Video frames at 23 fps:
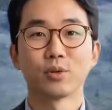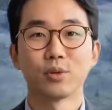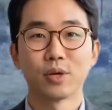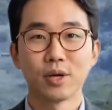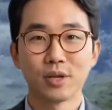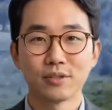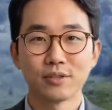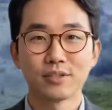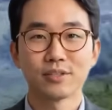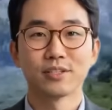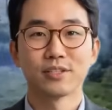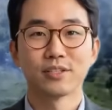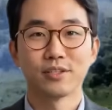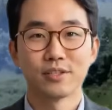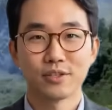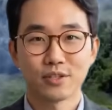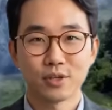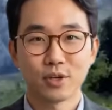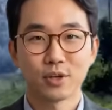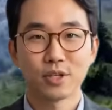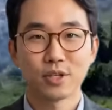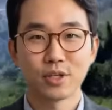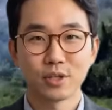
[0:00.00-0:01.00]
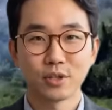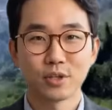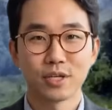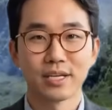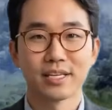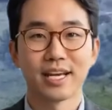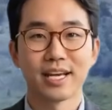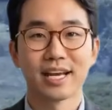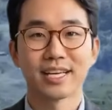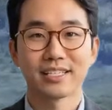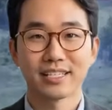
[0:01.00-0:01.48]
Declining engagement, it
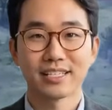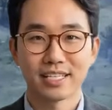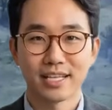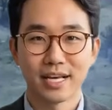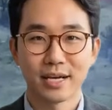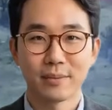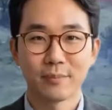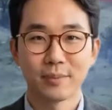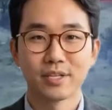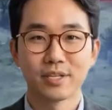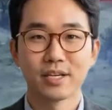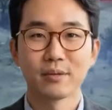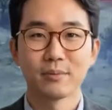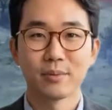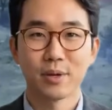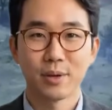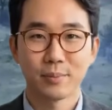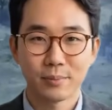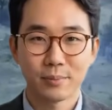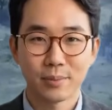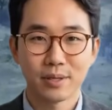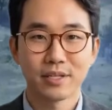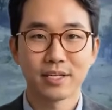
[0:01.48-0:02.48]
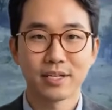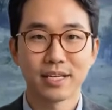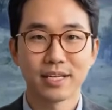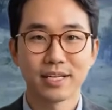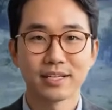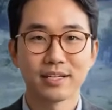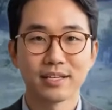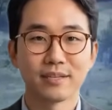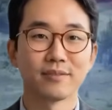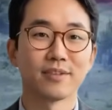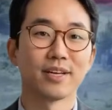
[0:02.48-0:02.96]
fled the sector. What
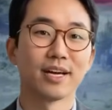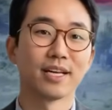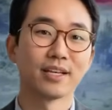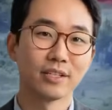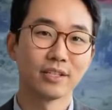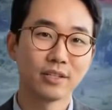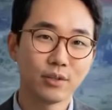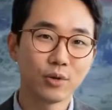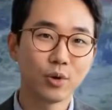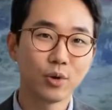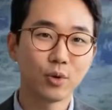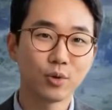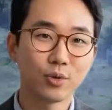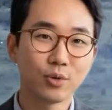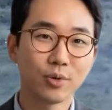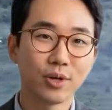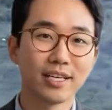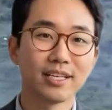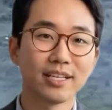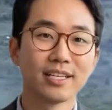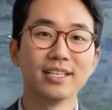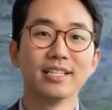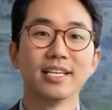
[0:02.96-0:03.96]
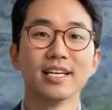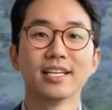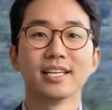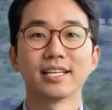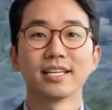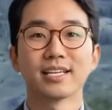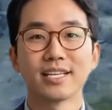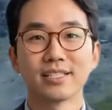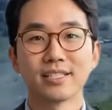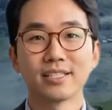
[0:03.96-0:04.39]
follows is a textbook application of the